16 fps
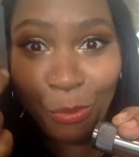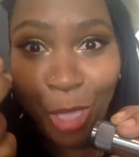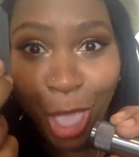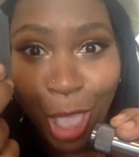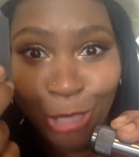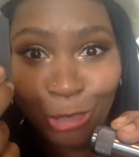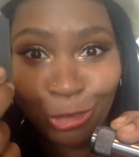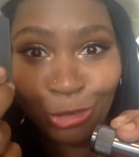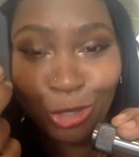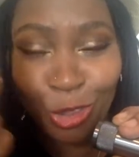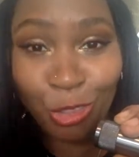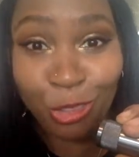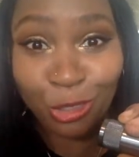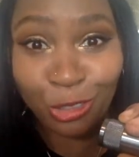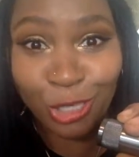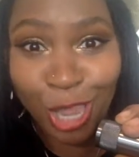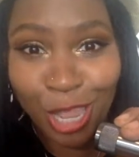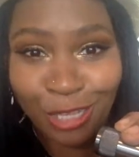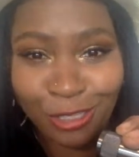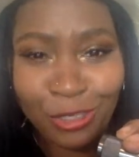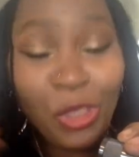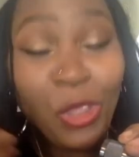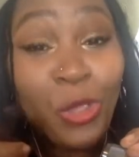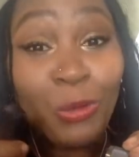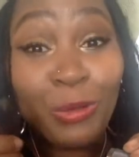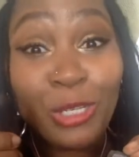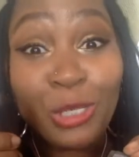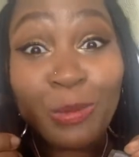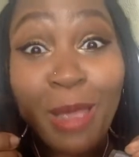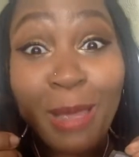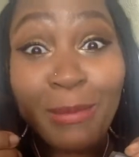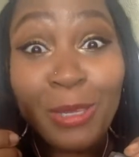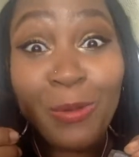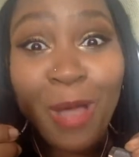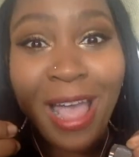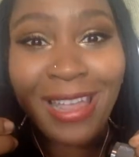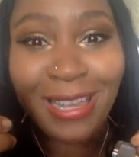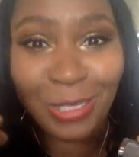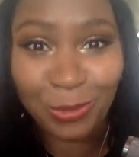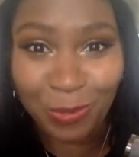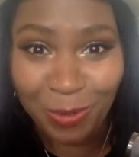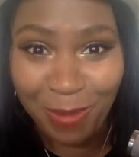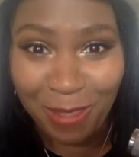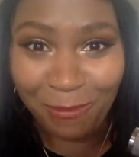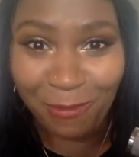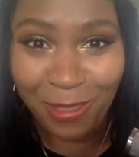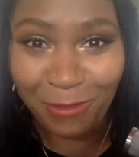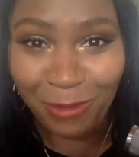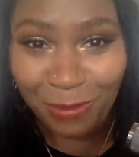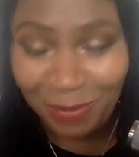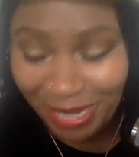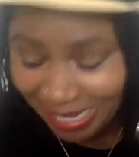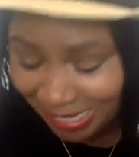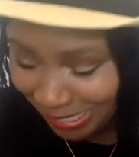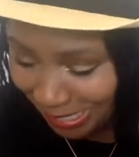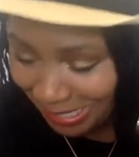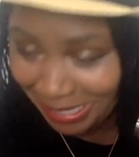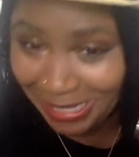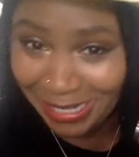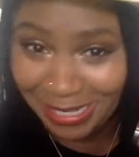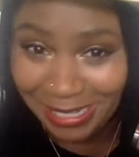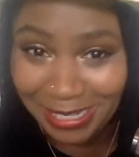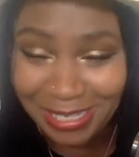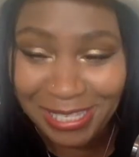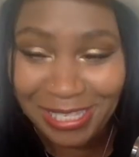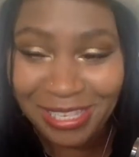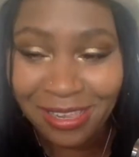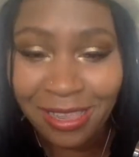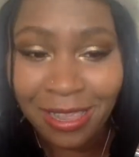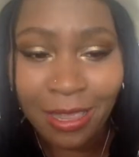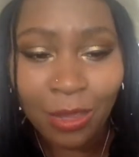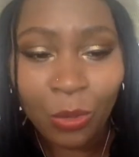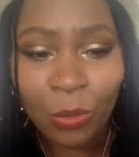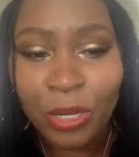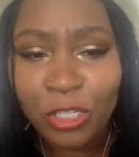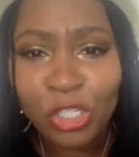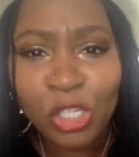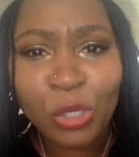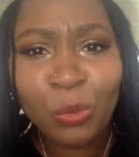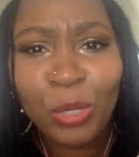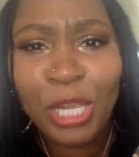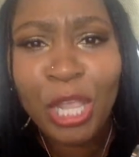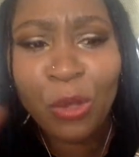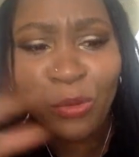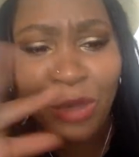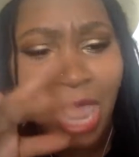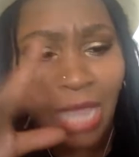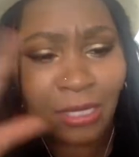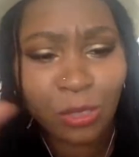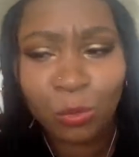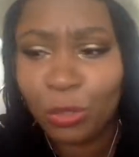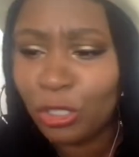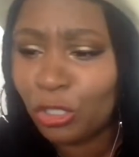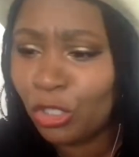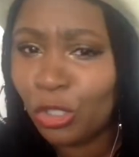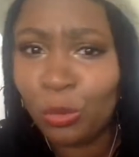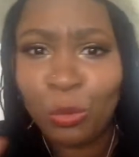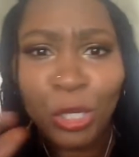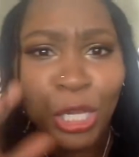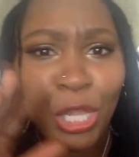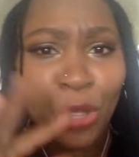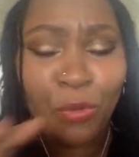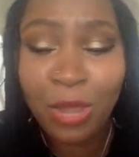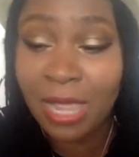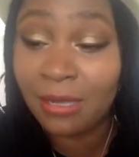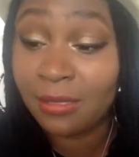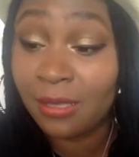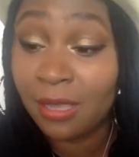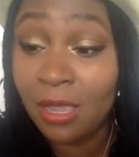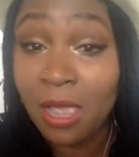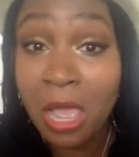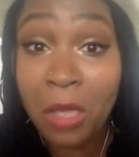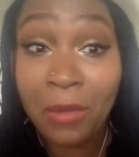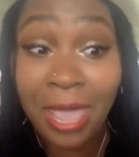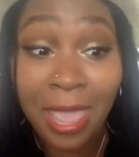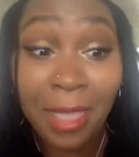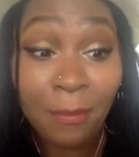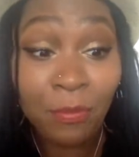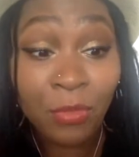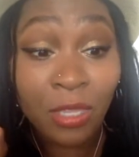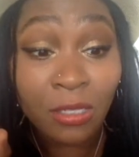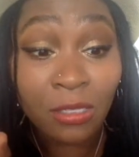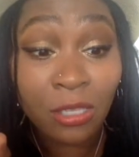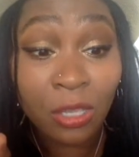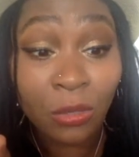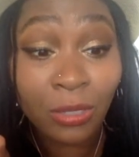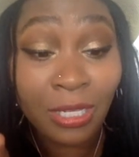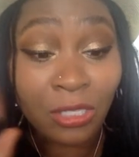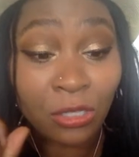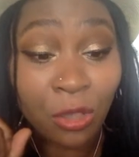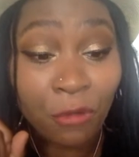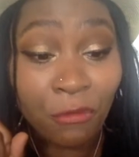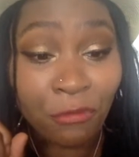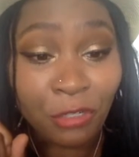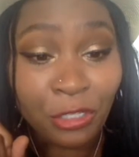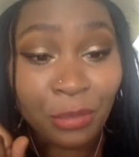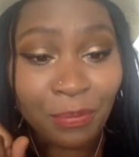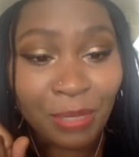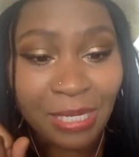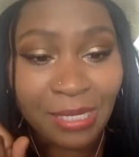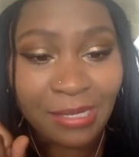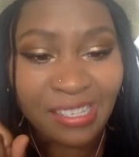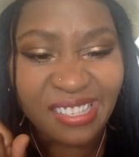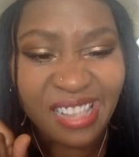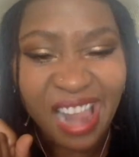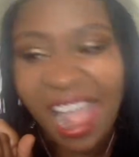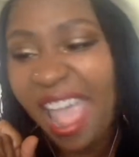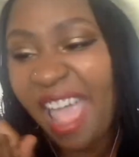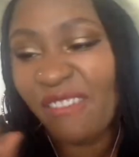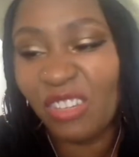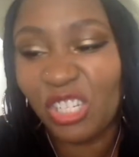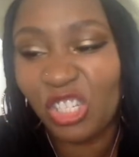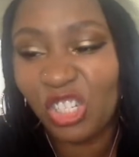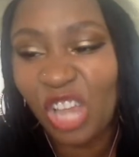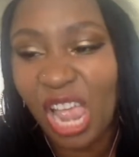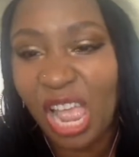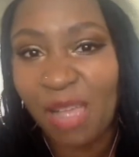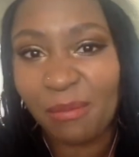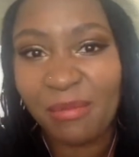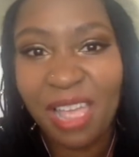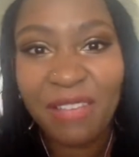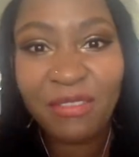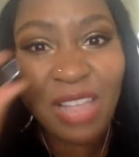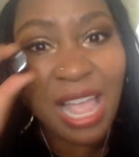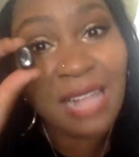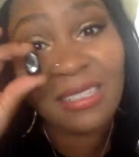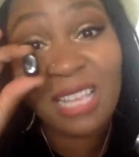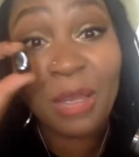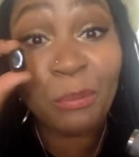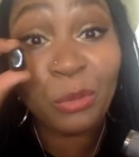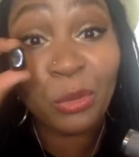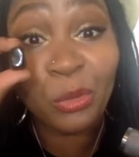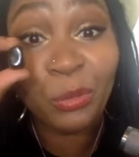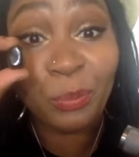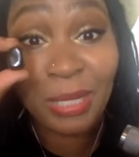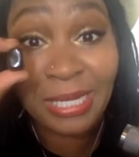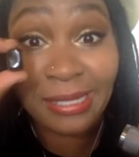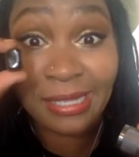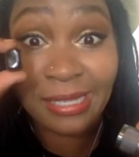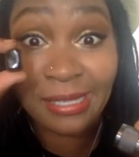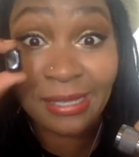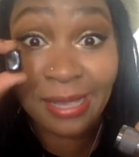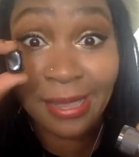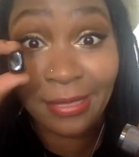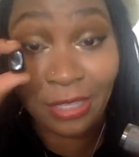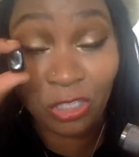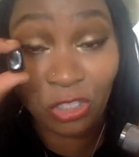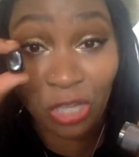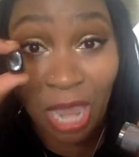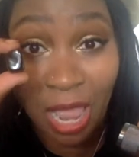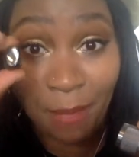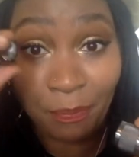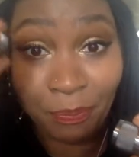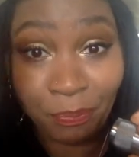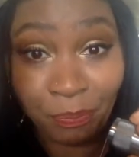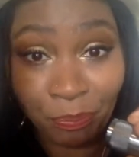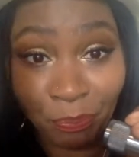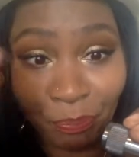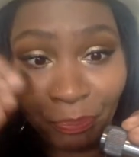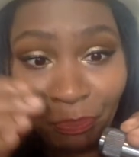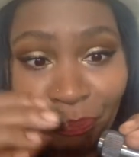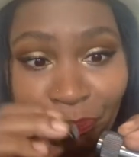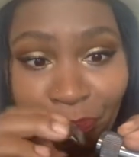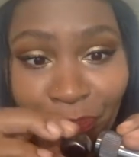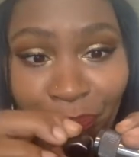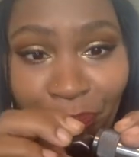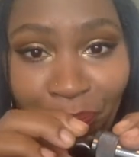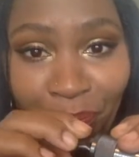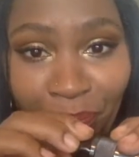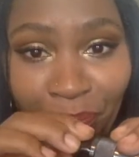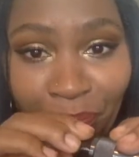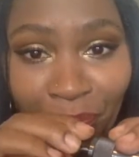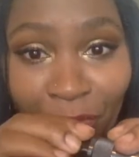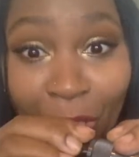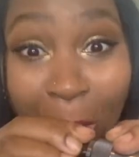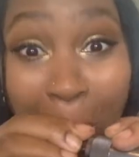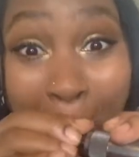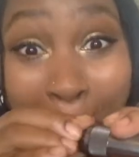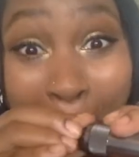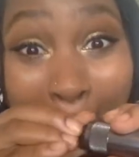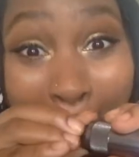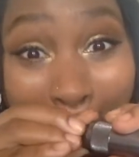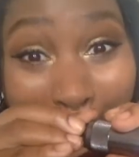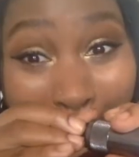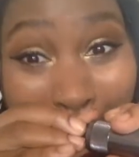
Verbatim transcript: passed the test, which is probably why it's one of my favorite pieces. Where should we go next? Where should we go next? Okay, so let's go for some pieces that I have in the shop. I've got tumbled pieces in the shop. Oh,